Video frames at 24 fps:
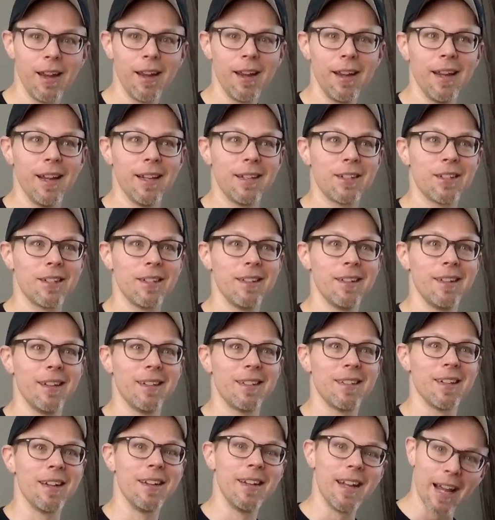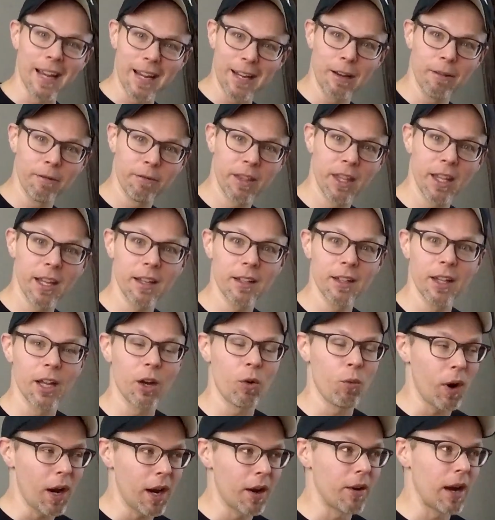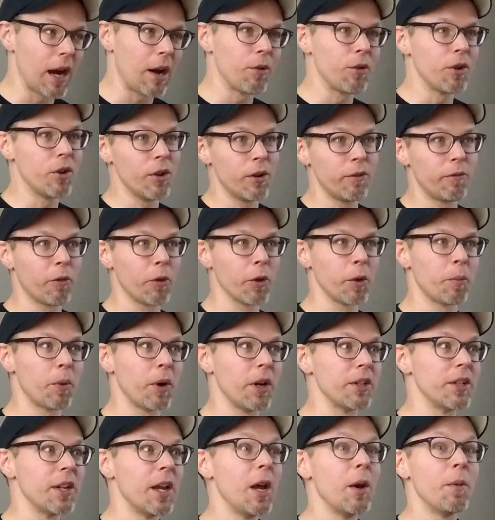it's a negative thing, like, wow, how good for the price.